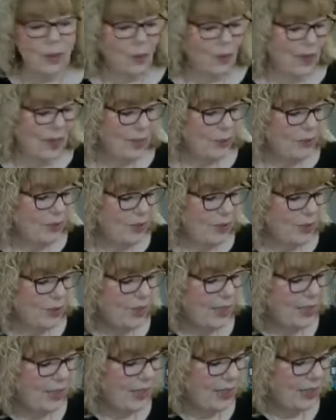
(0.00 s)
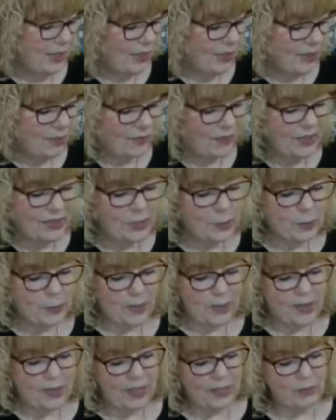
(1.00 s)
When I was looking at
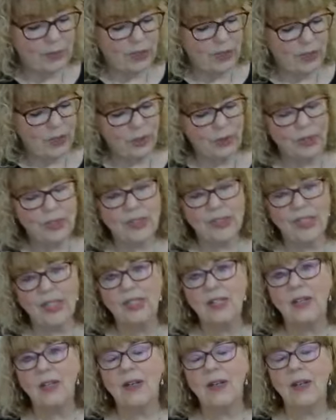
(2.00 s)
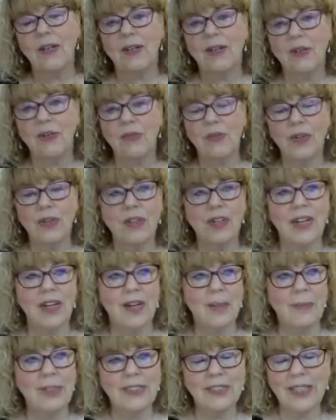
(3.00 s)
Facebook and I was noticing all the different
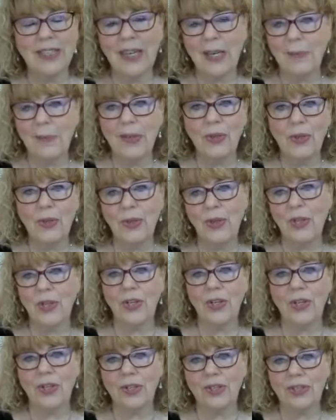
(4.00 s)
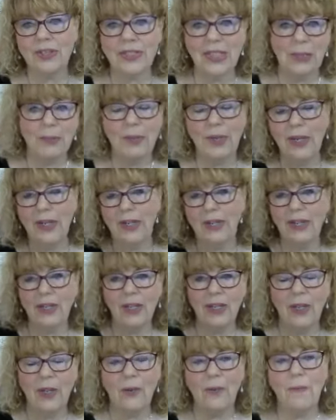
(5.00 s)
comments, Happy New Year, celebrate,
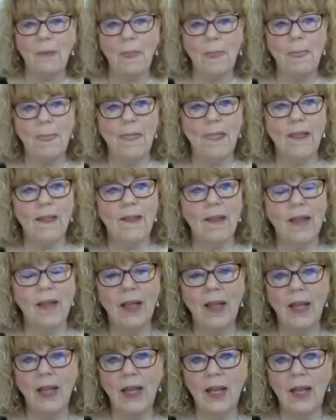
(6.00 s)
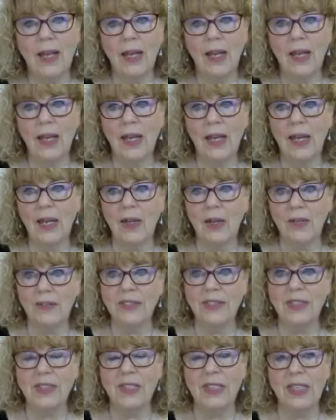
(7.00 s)
and all
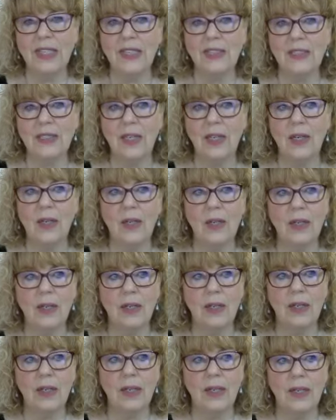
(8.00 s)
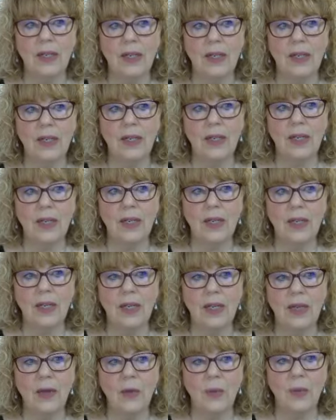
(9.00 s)
of a sudden I saw
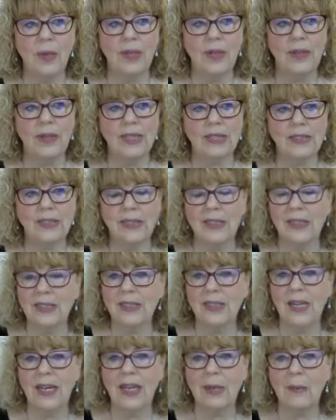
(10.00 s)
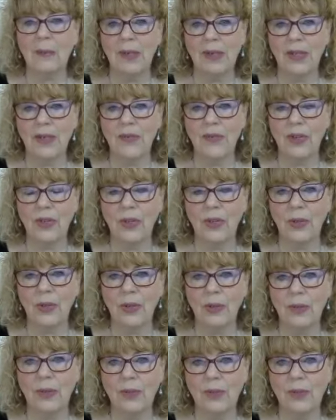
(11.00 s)
one that says, I believe in you.